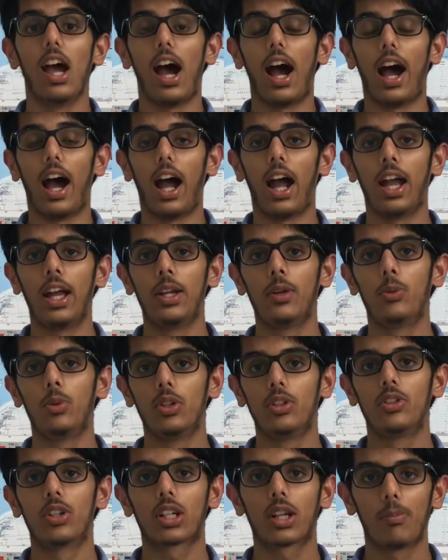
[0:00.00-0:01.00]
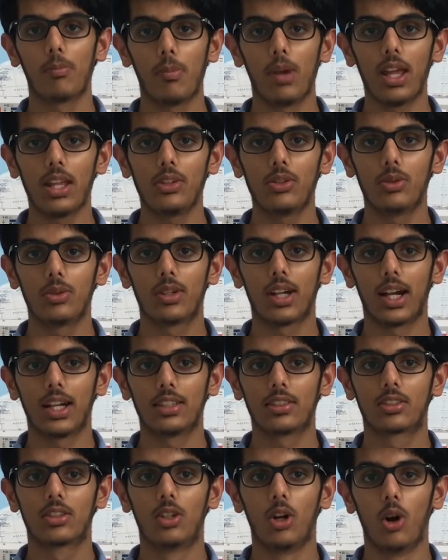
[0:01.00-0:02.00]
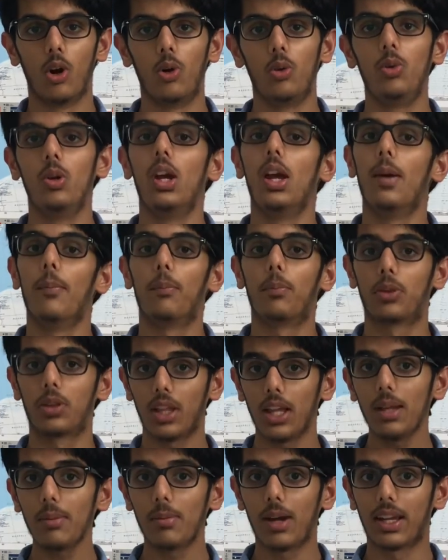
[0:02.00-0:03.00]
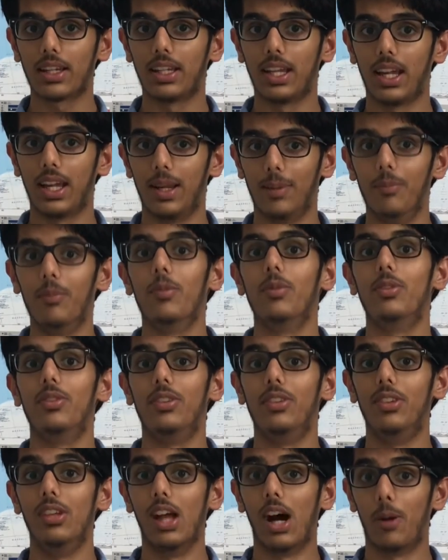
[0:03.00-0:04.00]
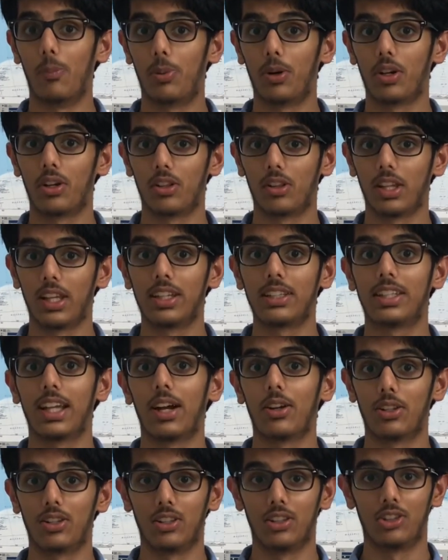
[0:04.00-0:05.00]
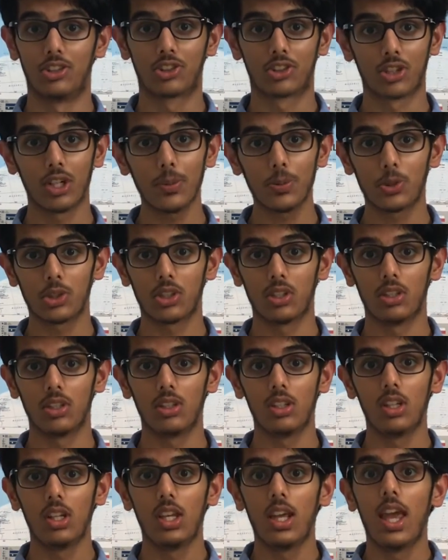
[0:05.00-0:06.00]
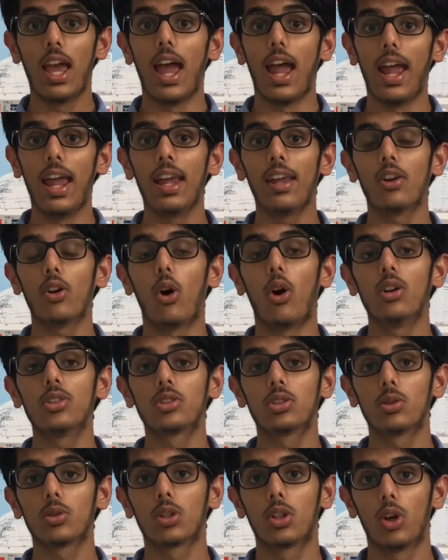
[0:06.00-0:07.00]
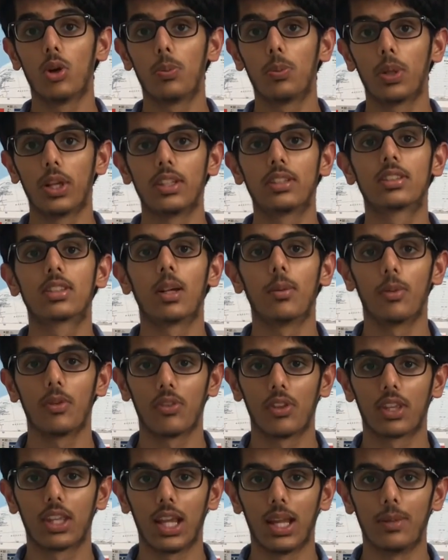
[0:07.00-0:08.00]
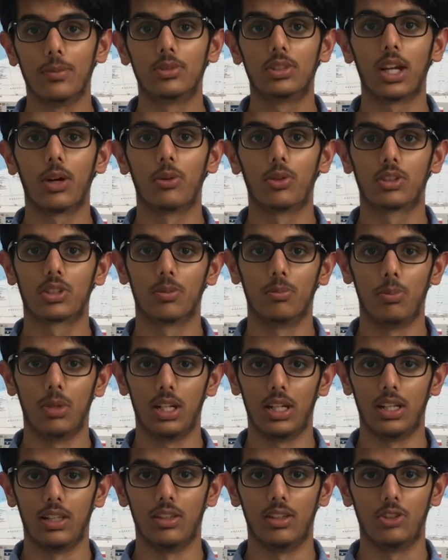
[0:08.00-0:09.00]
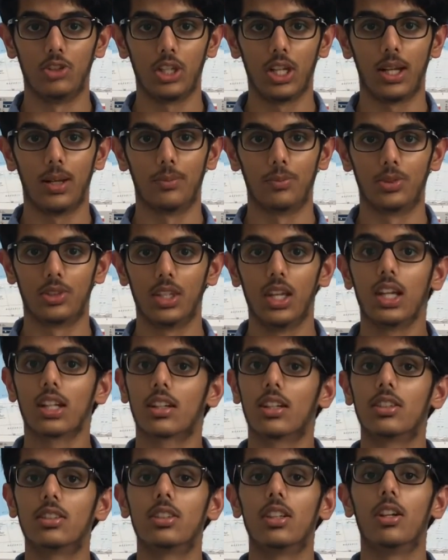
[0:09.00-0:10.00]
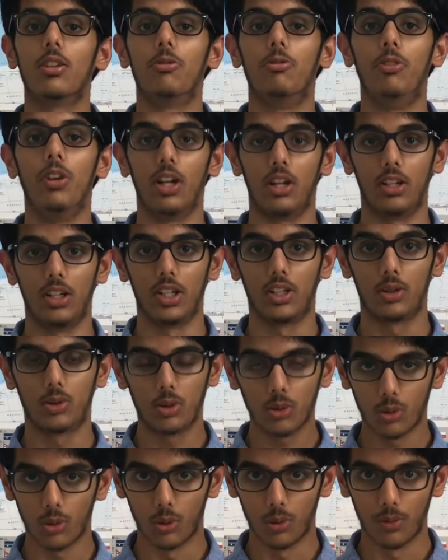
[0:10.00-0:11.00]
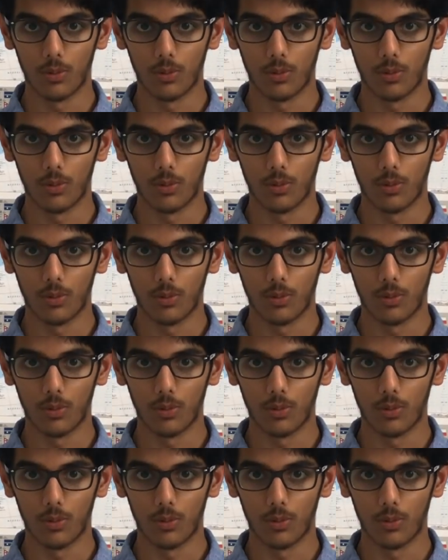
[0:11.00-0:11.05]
I would recommend you guys go play my game. I'll put a link down in the description, and also go play some of the games that were submitted in the jams, because they're very cool.